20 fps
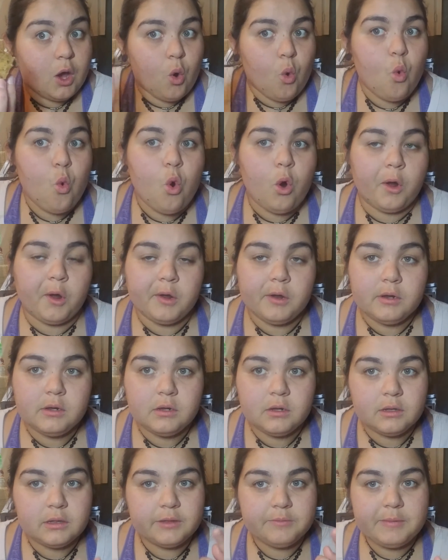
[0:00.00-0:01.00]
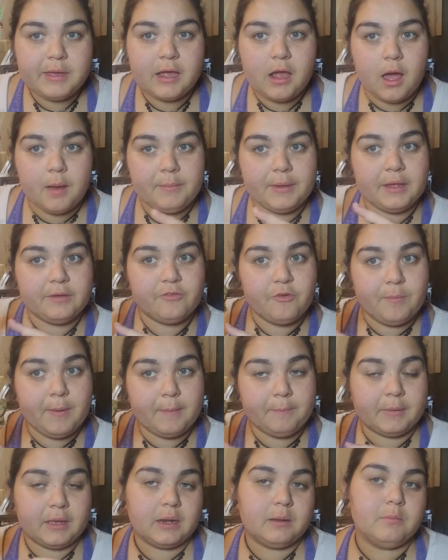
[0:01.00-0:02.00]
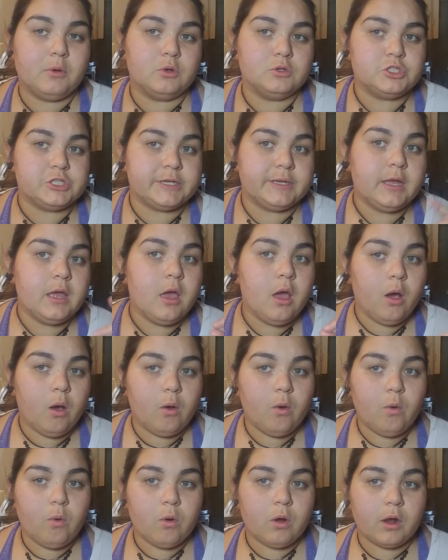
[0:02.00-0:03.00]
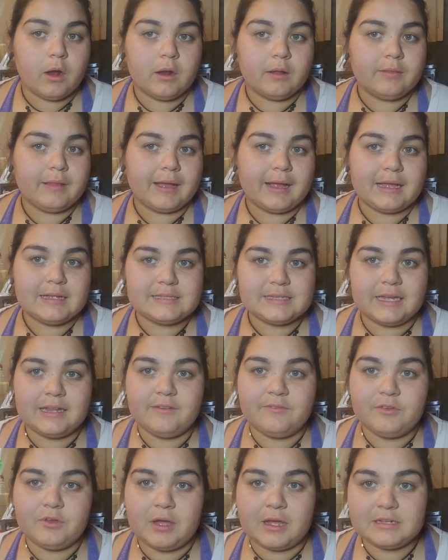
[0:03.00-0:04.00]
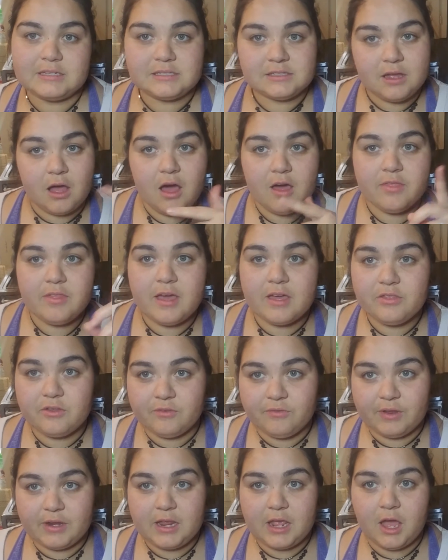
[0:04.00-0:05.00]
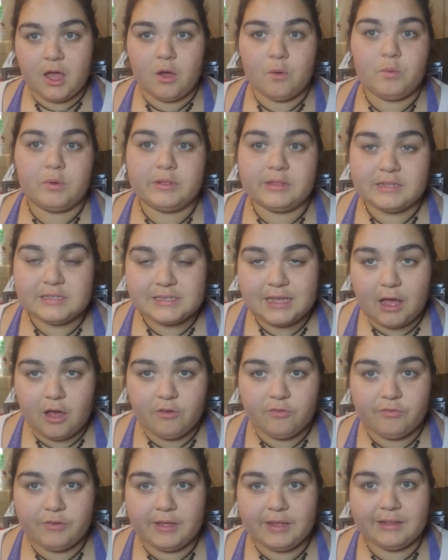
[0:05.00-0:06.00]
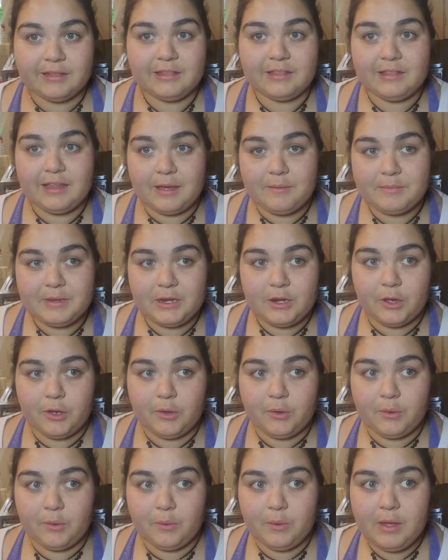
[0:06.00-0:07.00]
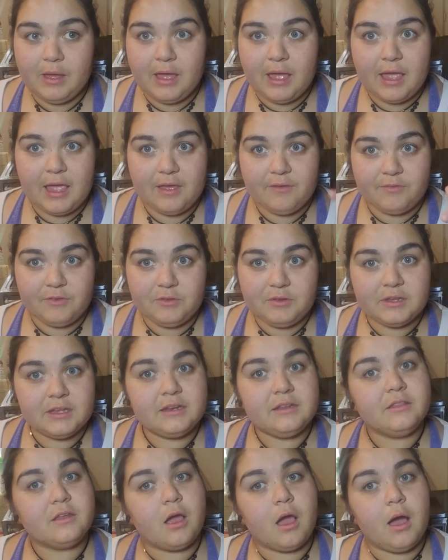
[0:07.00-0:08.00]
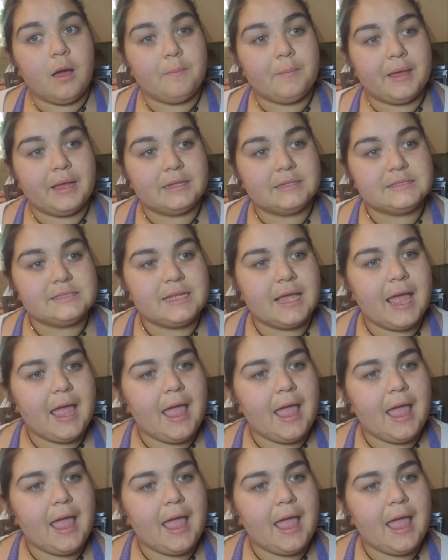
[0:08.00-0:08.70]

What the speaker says: Or leave me a comment of a pumpkin emoji. Or, like I said, if you guys saw the other video with this outfit, let me know if you did in the comments.